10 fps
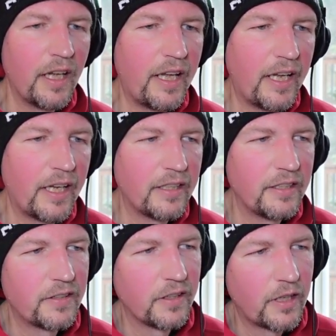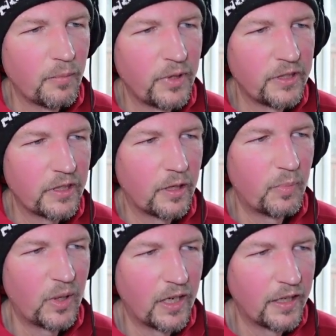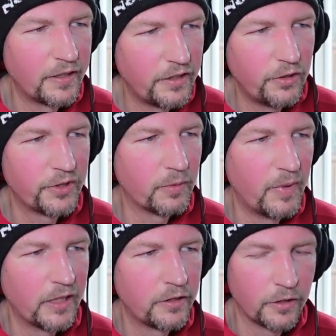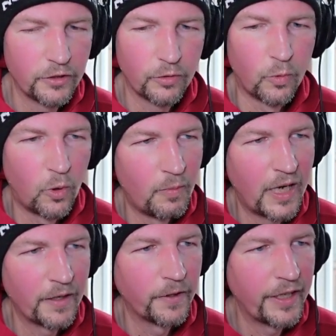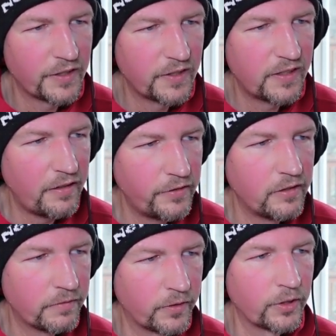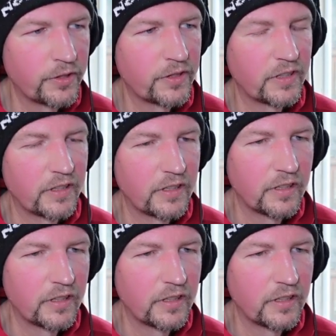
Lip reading: And it's incumbent upon you as a manager to role model that safety first